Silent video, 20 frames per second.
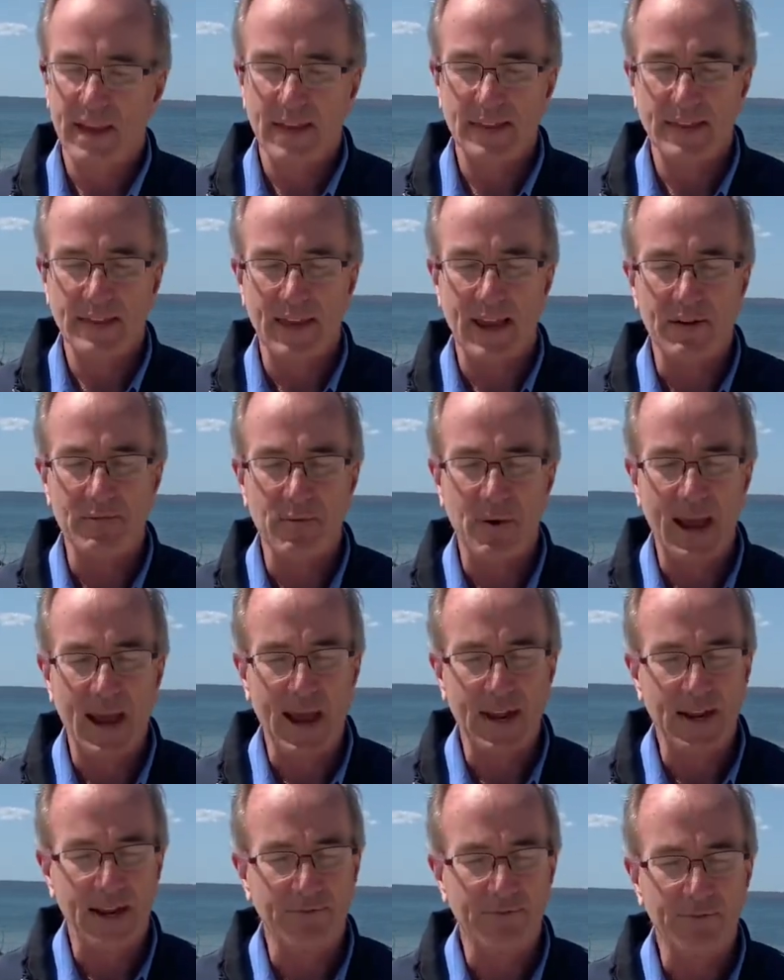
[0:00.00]
They
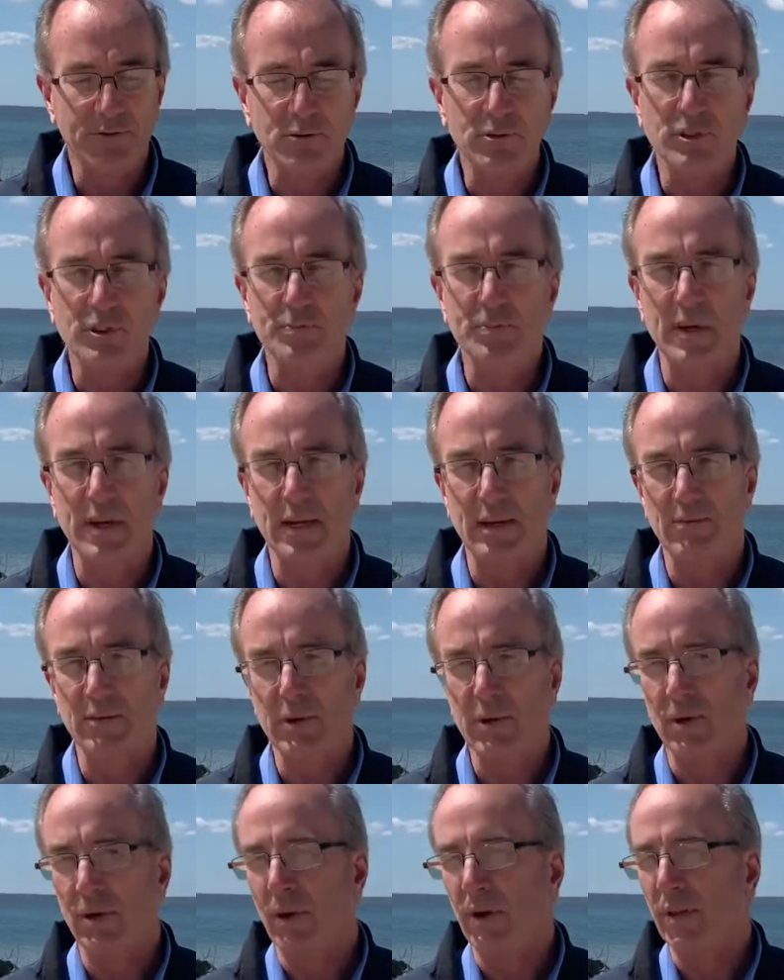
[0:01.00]
ran at full speed with
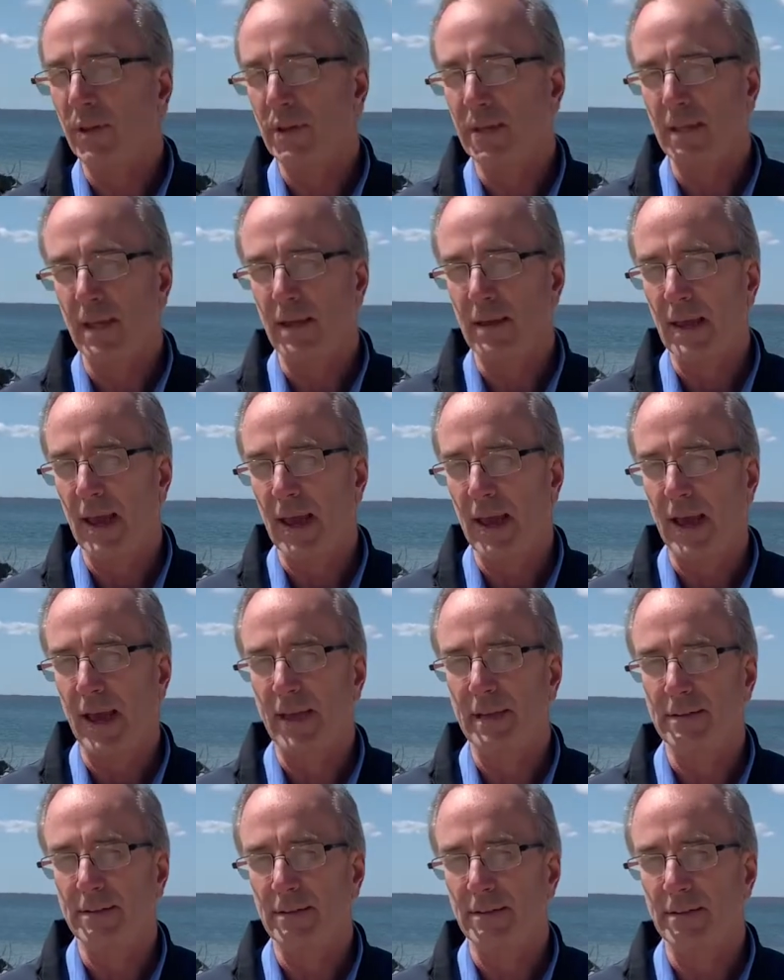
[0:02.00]
all that they had
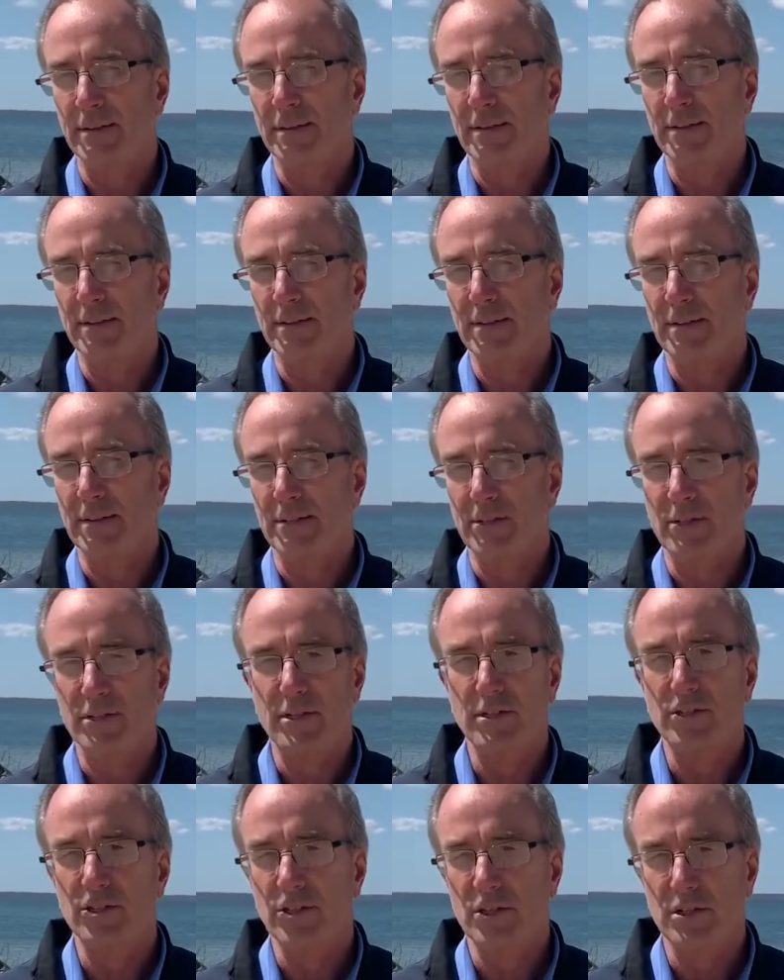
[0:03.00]
to
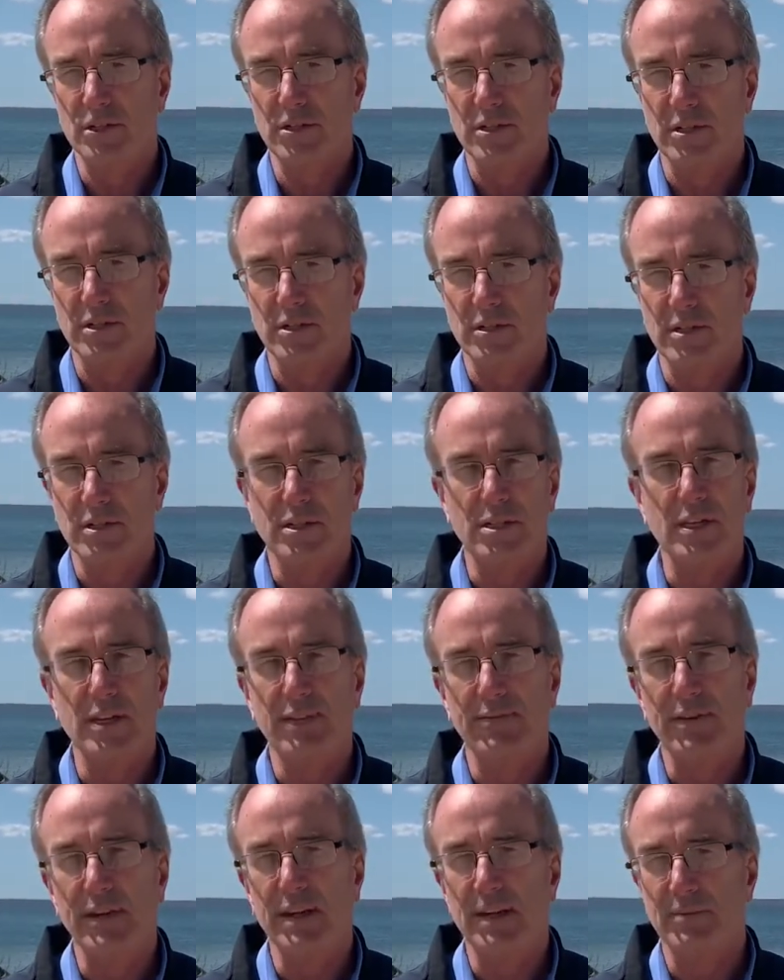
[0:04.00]
see Jesus, to see
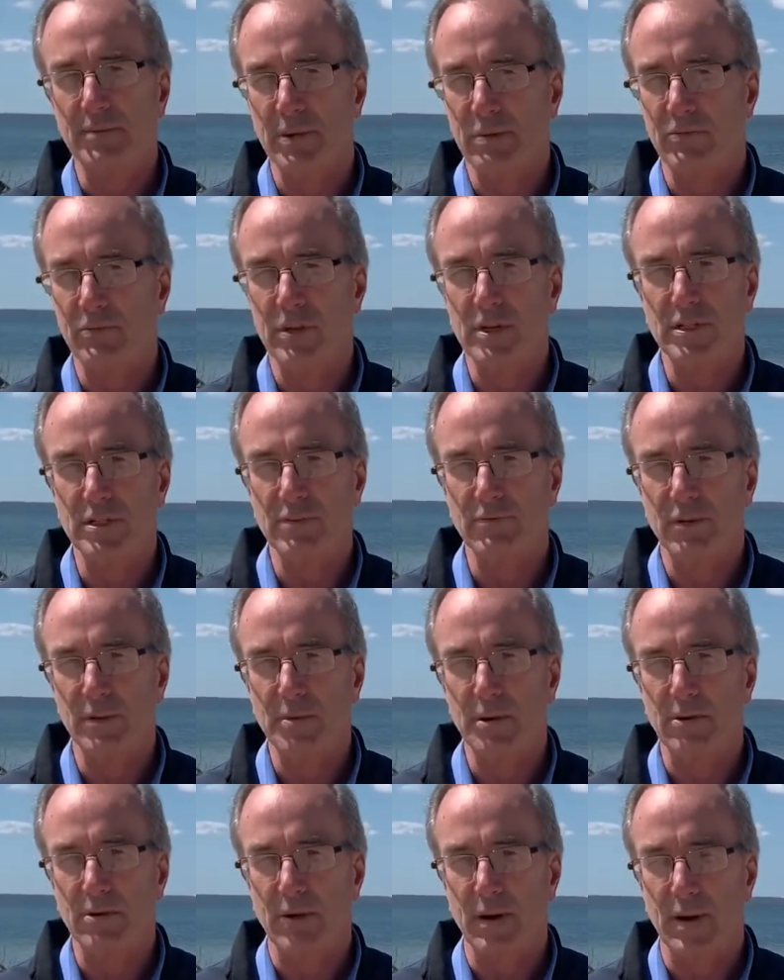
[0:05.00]
if he had been risen from
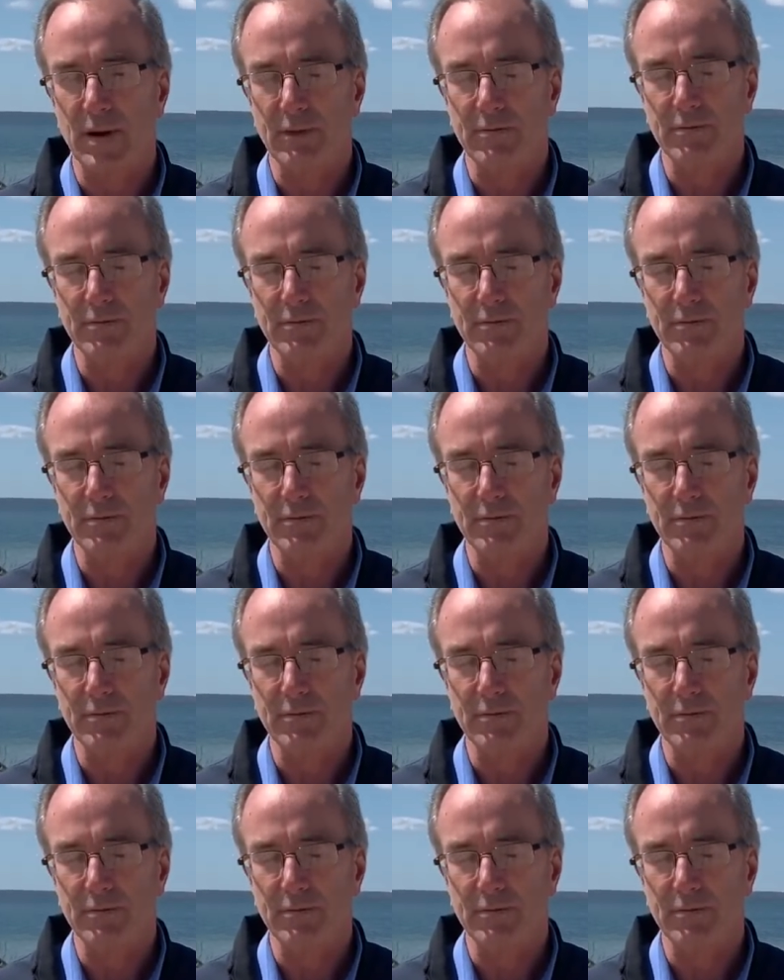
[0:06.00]
the grave.